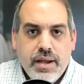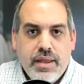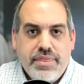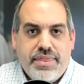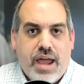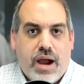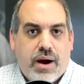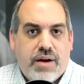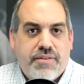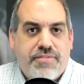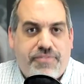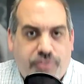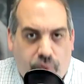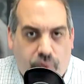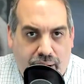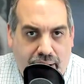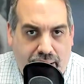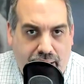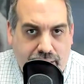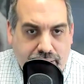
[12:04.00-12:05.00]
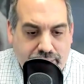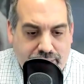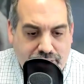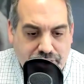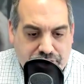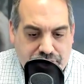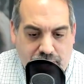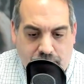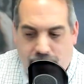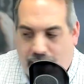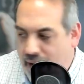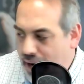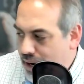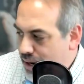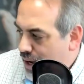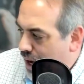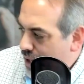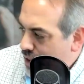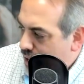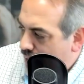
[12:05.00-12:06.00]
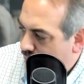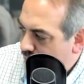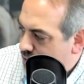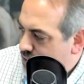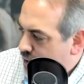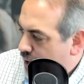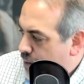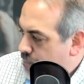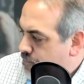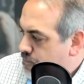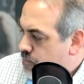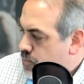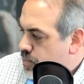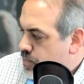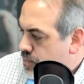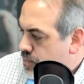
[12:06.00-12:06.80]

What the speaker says: They're afraid that she might not like them.